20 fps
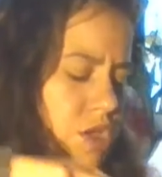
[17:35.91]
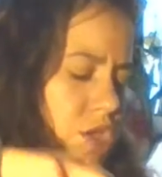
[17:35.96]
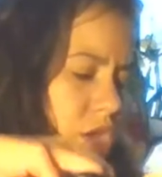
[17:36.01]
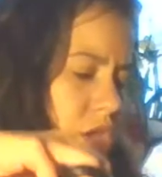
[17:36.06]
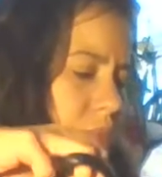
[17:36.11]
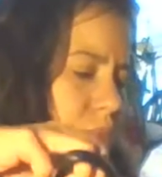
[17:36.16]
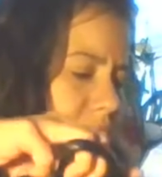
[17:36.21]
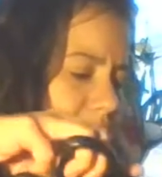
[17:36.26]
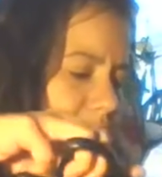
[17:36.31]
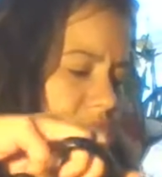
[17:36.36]

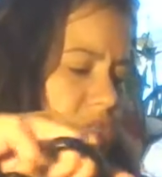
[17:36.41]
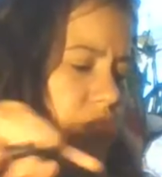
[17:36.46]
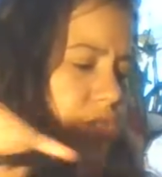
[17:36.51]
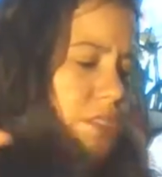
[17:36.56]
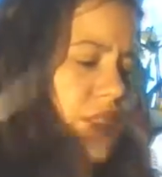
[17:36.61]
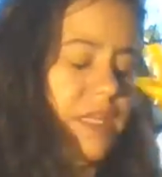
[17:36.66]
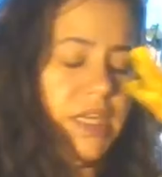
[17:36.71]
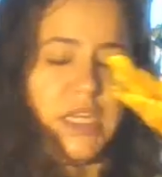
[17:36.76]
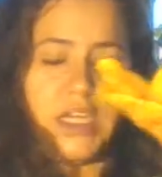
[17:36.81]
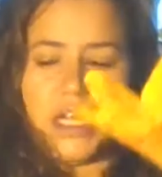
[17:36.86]
You can pick and
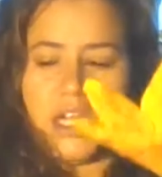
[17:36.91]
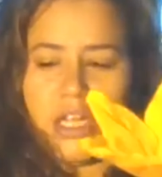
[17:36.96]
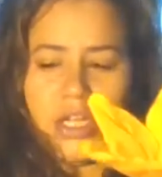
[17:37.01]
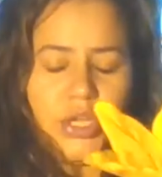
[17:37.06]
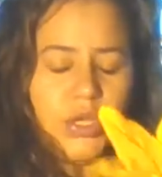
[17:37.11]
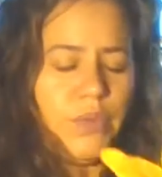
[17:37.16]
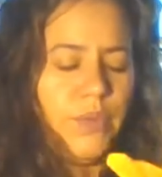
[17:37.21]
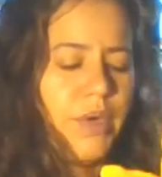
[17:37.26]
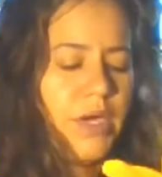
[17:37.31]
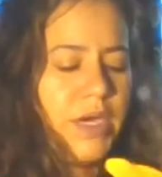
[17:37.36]
choose any
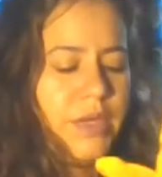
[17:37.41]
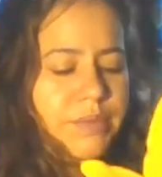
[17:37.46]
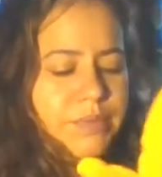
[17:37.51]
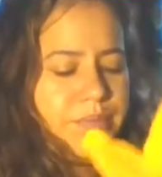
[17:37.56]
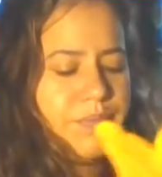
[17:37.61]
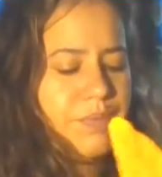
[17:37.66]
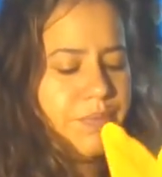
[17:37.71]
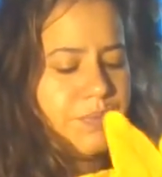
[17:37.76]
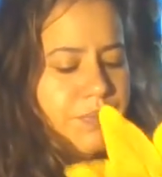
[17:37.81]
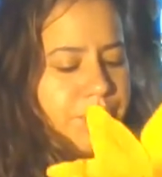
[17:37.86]
color you want.
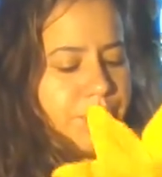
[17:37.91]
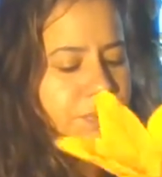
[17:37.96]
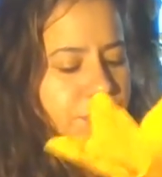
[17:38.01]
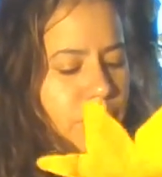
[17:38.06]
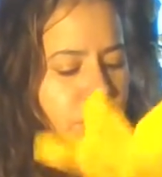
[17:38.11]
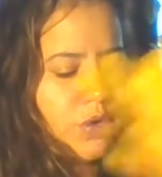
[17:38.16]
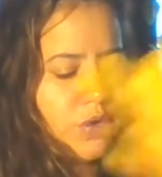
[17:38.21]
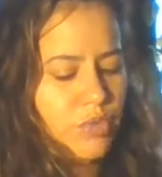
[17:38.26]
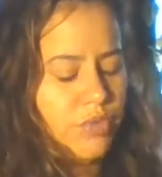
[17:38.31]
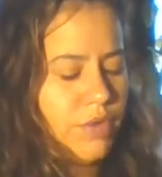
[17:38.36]

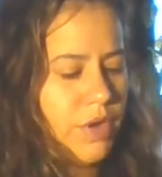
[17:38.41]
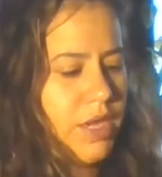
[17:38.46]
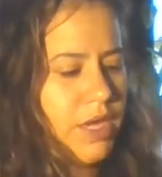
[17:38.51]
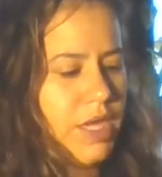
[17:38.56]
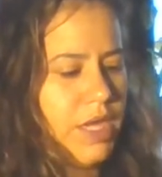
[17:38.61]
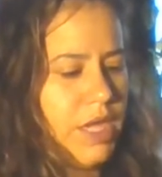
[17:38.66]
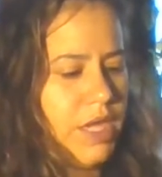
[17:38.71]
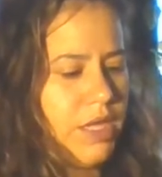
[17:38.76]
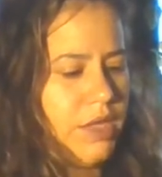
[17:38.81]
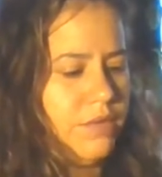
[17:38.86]
Go
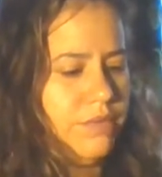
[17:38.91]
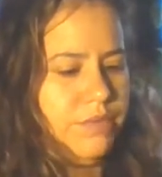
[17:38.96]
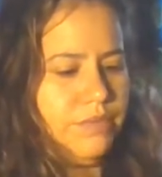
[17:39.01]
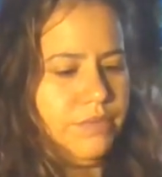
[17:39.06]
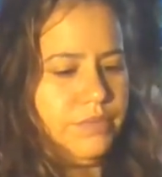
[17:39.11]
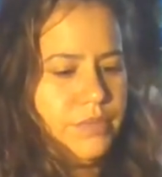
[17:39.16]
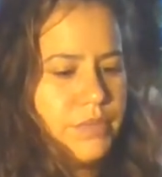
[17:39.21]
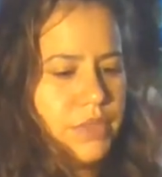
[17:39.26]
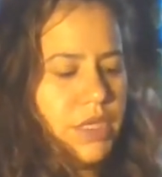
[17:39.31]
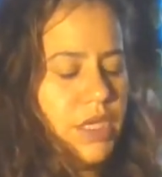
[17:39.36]
right ahead,
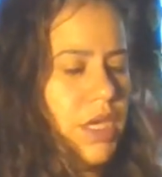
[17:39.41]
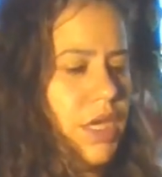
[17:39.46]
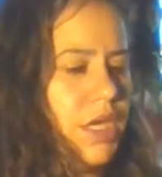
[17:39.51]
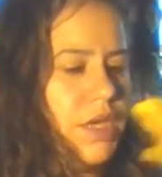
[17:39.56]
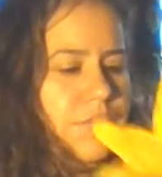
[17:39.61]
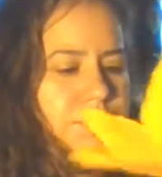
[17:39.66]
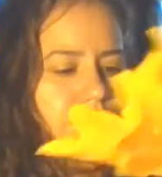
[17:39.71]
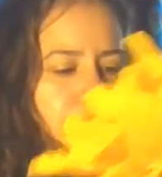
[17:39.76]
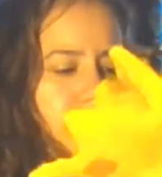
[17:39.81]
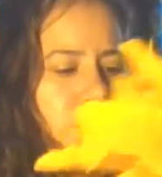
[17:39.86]

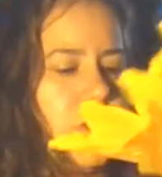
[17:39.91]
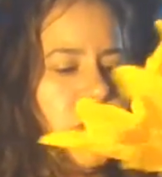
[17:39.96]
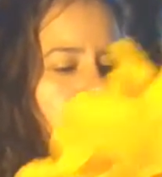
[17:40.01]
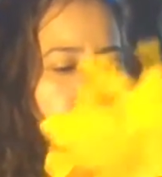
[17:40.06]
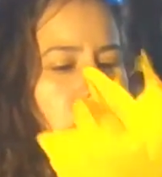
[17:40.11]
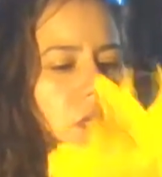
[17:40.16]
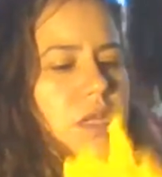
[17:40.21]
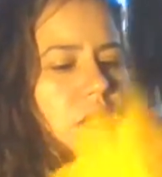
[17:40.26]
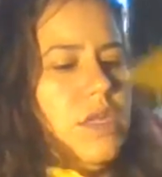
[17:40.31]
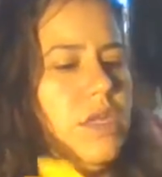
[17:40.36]
okay?
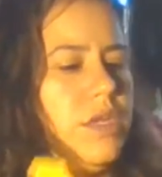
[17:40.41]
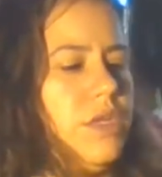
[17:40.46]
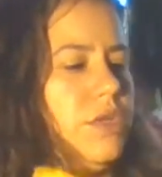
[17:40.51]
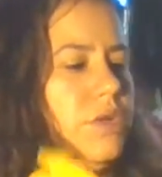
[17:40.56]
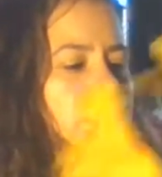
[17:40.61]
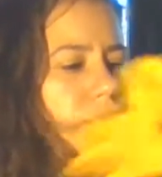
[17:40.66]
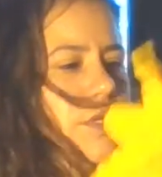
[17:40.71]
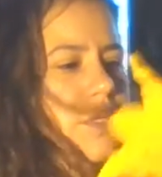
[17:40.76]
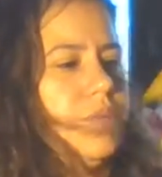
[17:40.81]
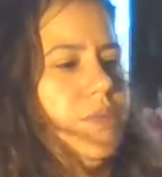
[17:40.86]
I
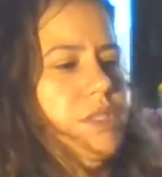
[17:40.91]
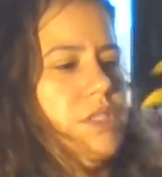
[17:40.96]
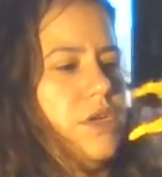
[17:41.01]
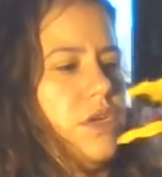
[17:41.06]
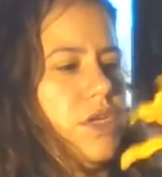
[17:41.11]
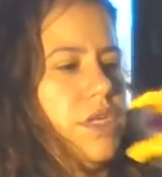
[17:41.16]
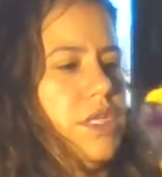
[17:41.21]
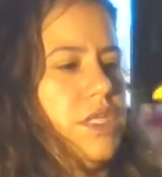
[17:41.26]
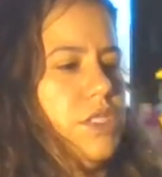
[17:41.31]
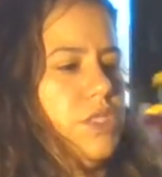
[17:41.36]
don't want to be
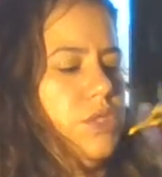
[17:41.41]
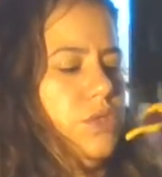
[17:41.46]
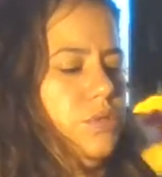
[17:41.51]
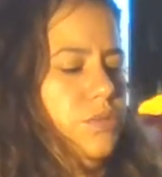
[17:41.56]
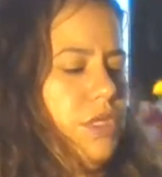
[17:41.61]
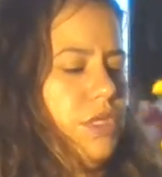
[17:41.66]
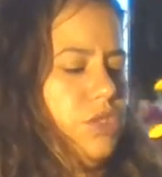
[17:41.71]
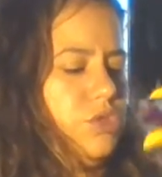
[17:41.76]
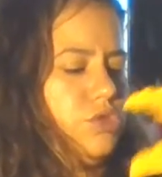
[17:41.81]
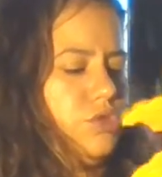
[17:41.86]
talking
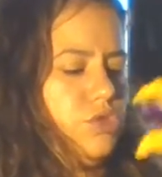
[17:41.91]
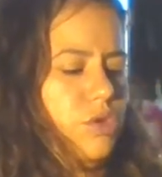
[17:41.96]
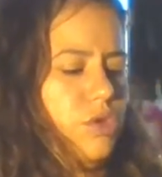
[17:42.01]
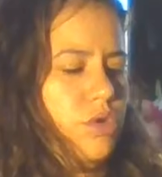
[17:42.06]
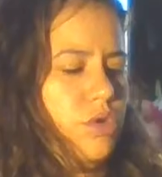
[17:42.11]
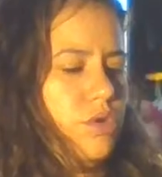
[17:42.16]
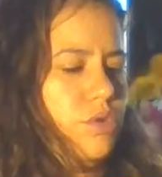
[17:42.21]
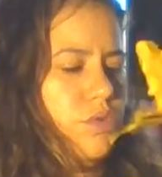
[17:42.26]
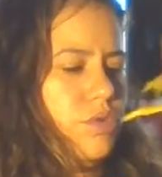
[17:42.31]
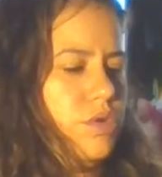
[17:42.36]
too much,
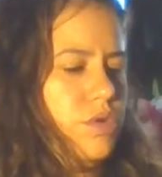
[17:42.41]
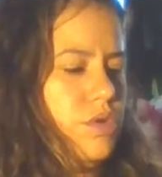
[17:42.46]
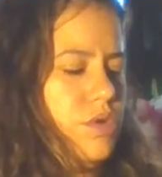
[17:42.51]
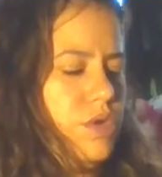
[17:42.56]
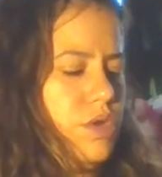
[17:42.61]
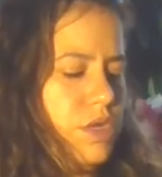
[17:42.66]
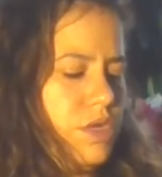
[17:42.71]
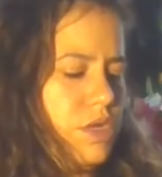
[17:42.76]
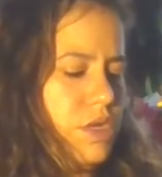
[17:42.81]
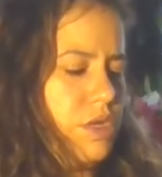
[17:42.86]
so
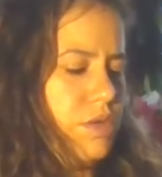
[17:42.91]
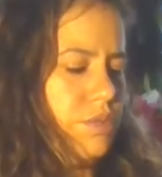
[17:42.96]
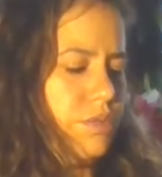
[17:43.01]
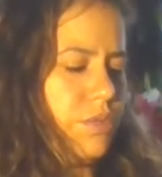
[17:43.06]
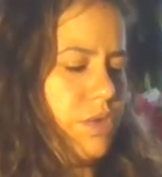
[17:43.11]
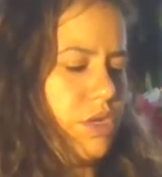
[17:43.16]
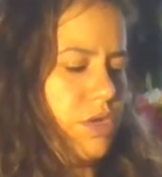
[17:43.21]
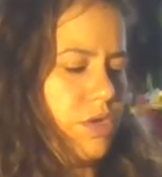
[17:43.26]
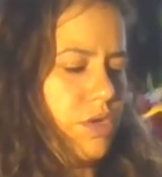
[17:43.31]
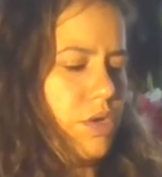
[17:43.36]

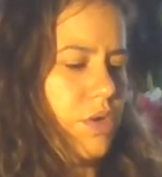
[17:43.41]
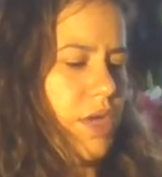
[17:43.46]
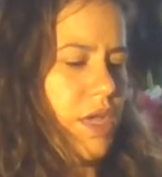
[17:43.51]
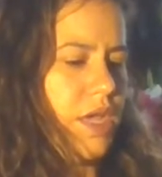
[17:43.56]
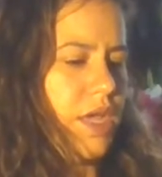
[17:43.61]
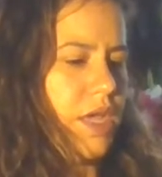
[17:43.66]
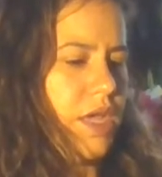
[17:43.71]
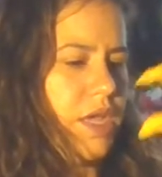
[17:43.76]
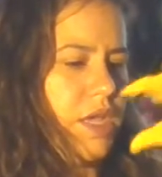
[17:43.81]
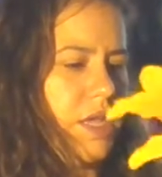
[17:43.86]
I'm gonna go
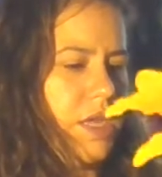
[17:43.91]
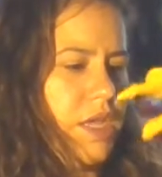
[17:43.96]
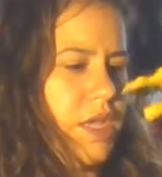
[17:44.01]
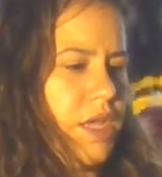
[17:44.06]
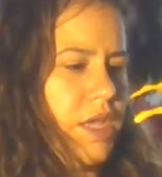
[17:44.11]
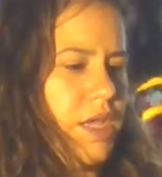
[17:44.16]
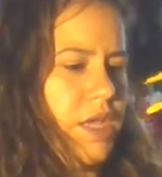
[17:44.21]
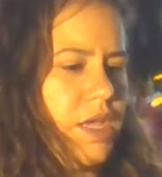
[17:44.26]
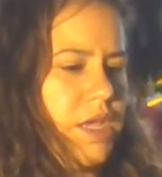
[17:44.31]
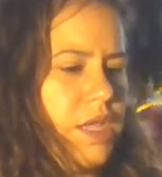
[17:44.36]
ahead
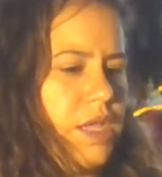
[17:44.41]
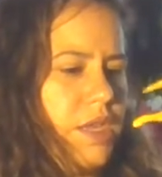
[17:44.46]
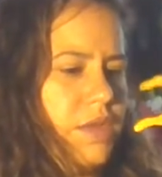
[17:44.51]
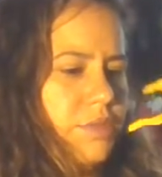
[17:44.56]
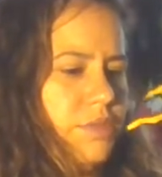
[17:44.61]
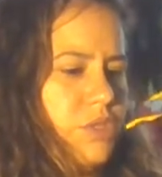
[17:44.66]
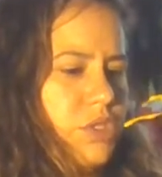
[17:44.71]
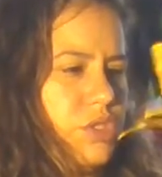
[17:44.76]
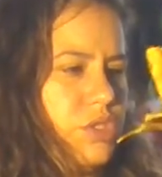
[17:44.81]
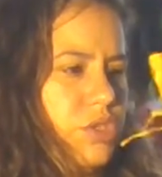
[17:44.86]
and
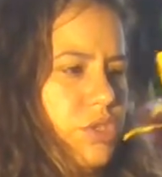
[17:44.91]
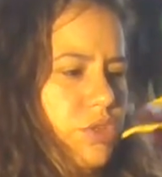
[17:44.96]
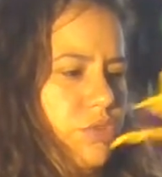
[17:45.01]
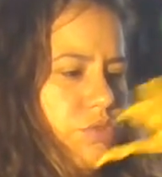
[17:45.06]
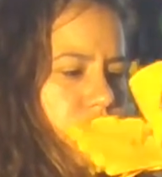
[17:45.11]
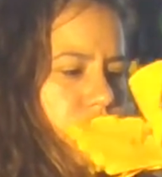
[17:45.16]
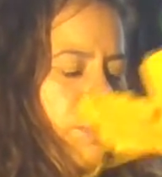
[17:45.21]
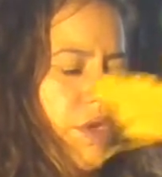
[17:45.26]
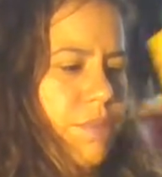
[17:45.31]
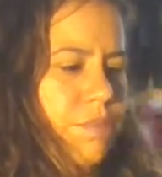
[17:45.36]
I'm just
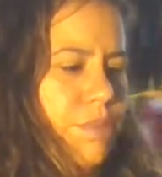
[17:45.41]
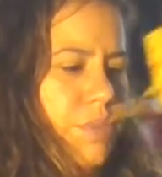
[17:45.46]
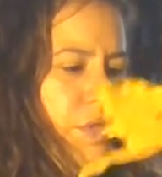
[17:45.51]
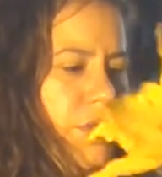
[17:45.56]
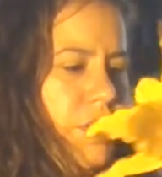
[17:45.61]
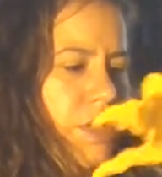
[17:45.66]
gonna rip.